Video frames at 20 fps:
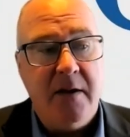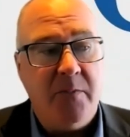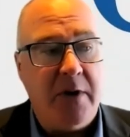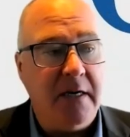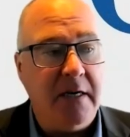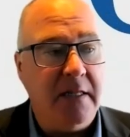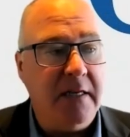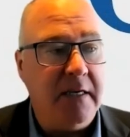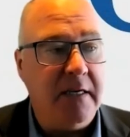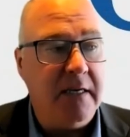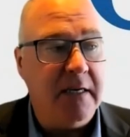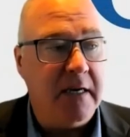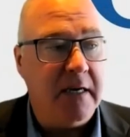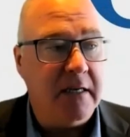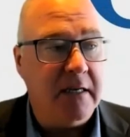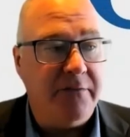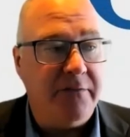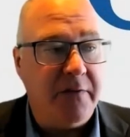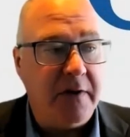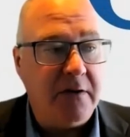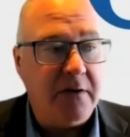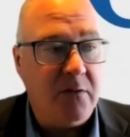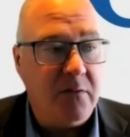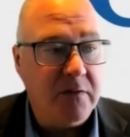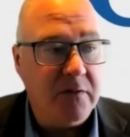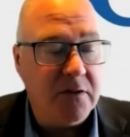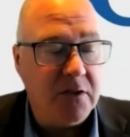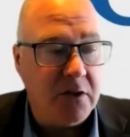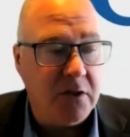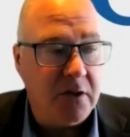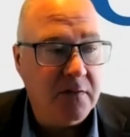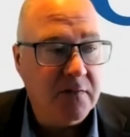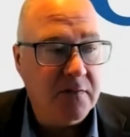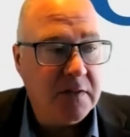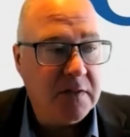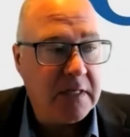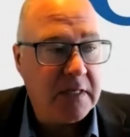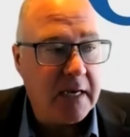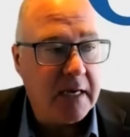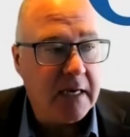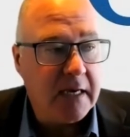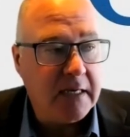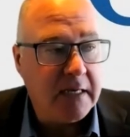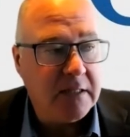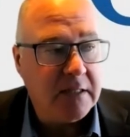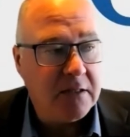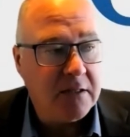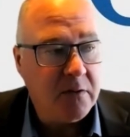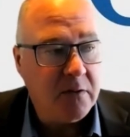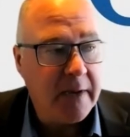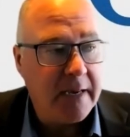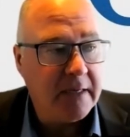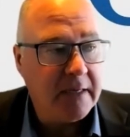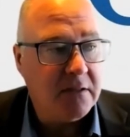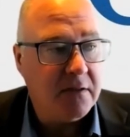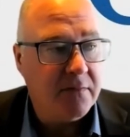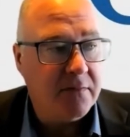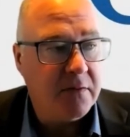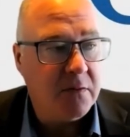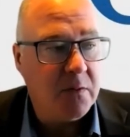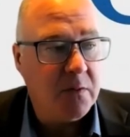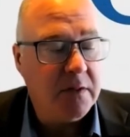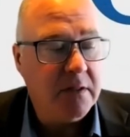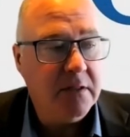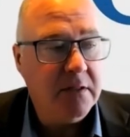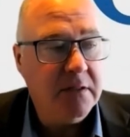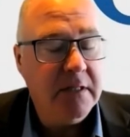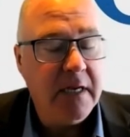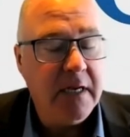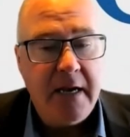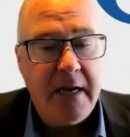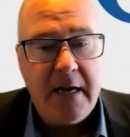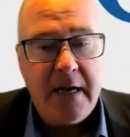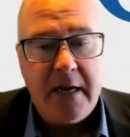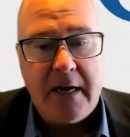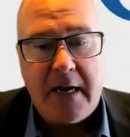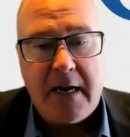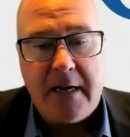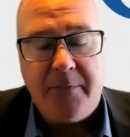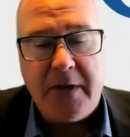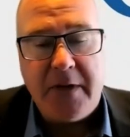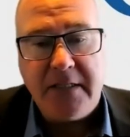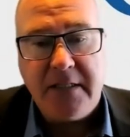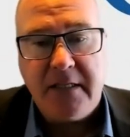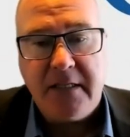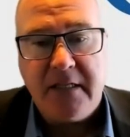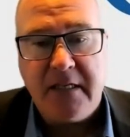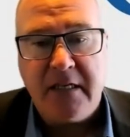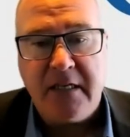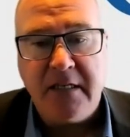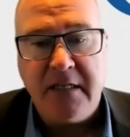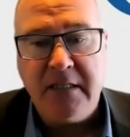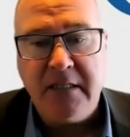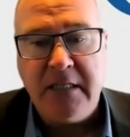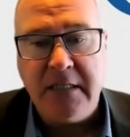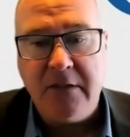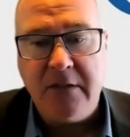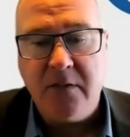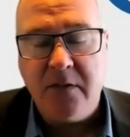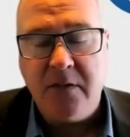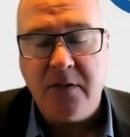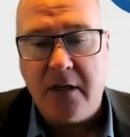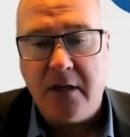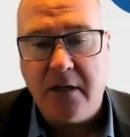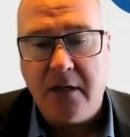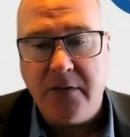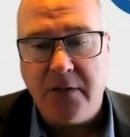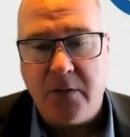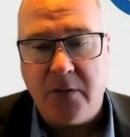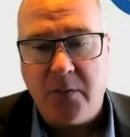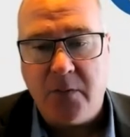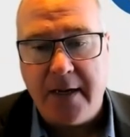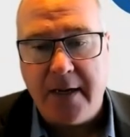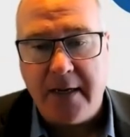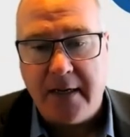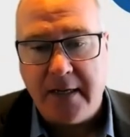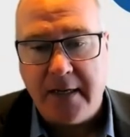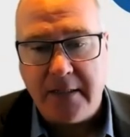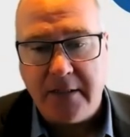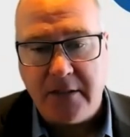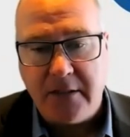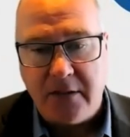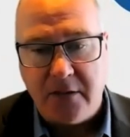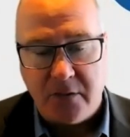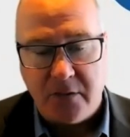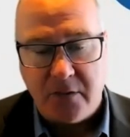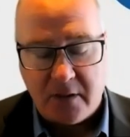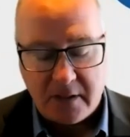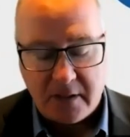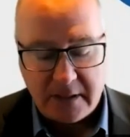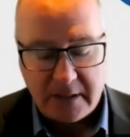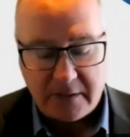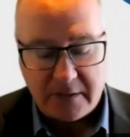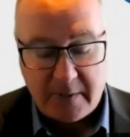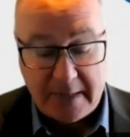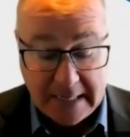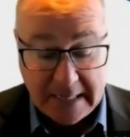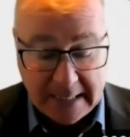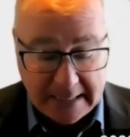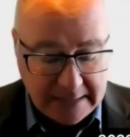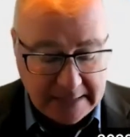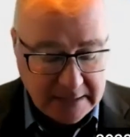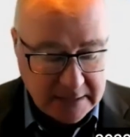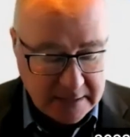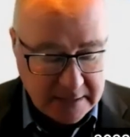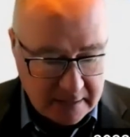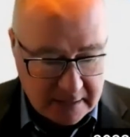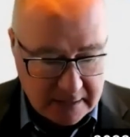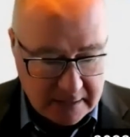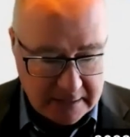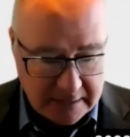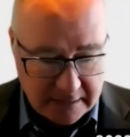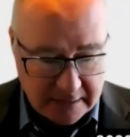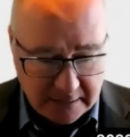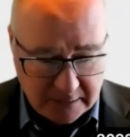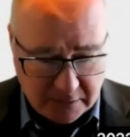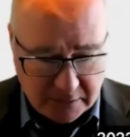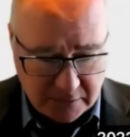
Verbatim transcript: by the uh, the Federal Reserves and central banks of the world uh, basically continuing on their rate hike to uh, rate hikes uh,